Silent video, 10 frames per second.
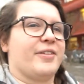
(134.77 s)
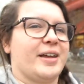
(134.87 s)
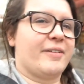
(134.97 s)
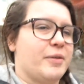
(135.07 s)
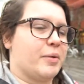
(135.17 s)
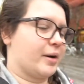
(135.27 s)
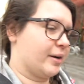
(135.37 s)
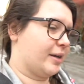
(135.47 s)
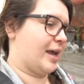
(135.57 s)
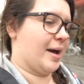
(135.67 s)
Like if you
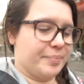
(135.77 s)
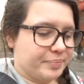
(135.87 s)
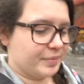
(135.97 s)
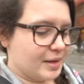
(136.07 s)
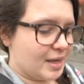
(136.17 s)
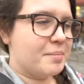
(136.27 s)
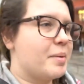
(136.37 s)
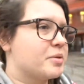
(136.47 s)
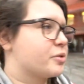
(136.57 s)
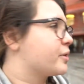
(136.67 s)
want to, yeah, meet
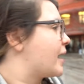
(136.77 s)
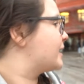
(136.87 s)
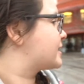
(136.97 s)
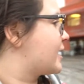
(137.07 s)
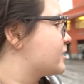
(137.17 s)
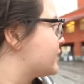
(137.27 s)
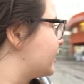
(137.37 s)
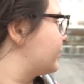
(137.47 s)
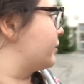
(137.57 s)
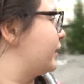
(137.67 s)
with school guidance
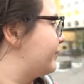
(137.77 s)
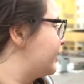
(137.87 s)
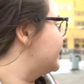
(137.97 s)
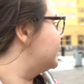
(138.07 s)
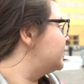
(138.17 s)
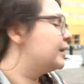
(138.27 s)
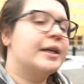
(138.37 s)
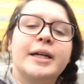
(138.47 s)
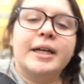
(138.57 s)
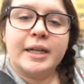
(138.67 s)
counselor or whatever,
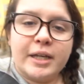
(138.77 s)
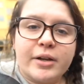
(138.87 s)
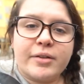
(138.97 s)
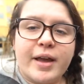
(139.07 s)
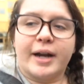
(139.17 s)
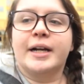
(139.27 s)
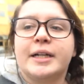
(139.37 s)
you can go there.